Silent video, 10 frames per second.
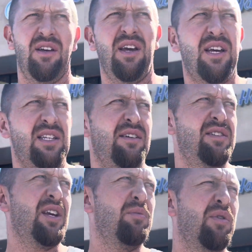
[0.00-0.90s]
As I've
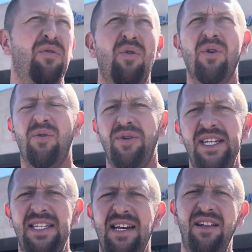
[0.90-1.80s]
said before,
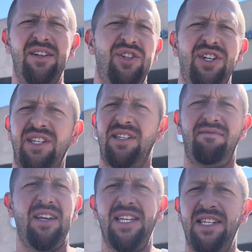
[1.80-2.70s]
reselling just
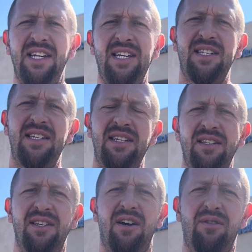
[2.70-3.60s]
isn't easy.
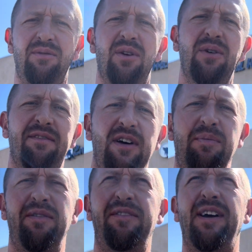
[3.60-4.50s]
So don't give up
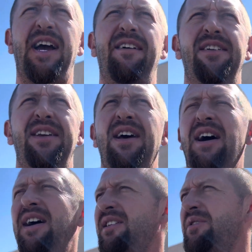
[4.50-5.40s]
if you're having
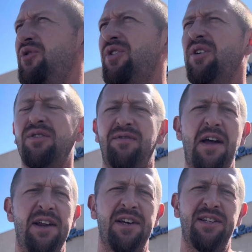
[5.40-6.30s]
some struggles
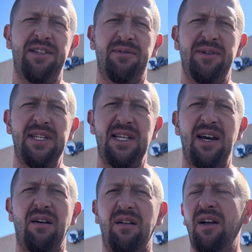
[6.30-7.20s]
finding goods to
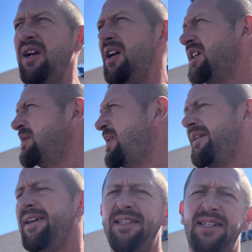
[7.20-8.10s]
resell. It's about
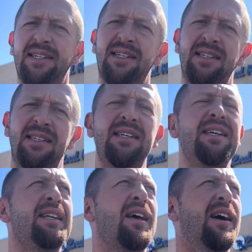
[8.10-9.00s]
consistency
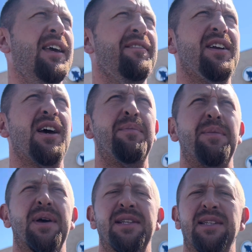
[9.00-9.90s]
and not giving up
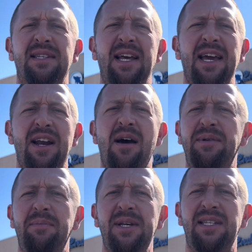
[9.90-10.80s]
and staying
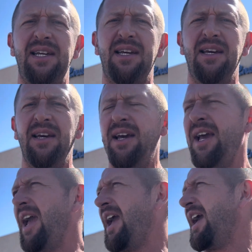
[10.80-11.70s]
optimistic
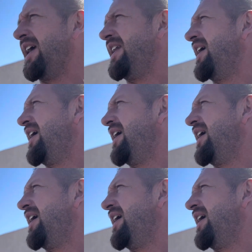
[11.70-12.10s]
and